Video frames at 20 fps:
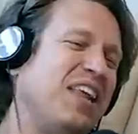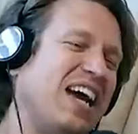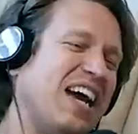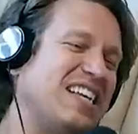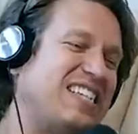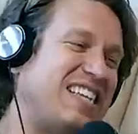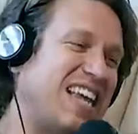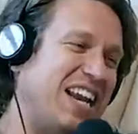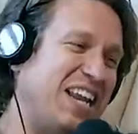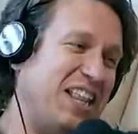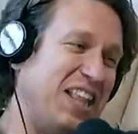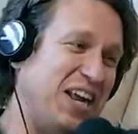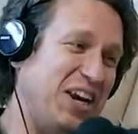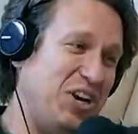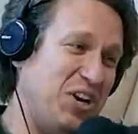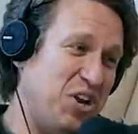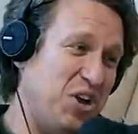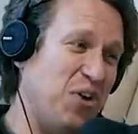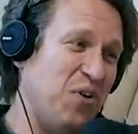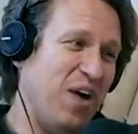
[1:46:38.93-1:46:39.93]
think I said
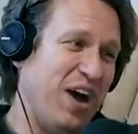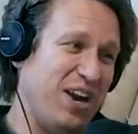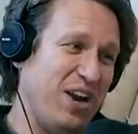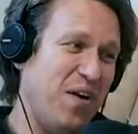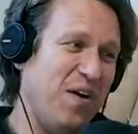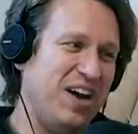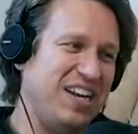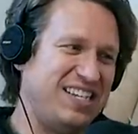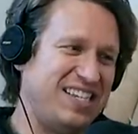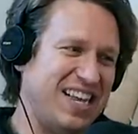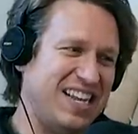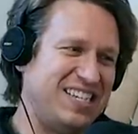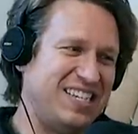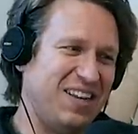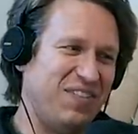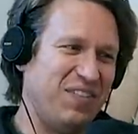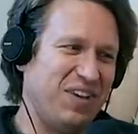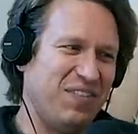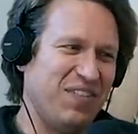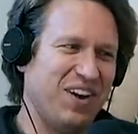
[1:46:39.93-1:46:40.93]
anything new. I know I said
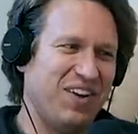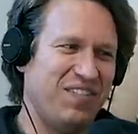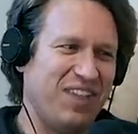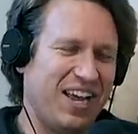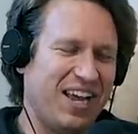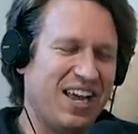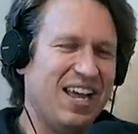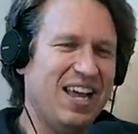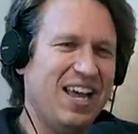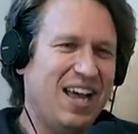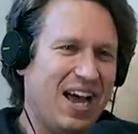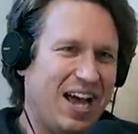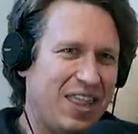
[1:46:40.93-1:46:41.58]
something, but I'm like, I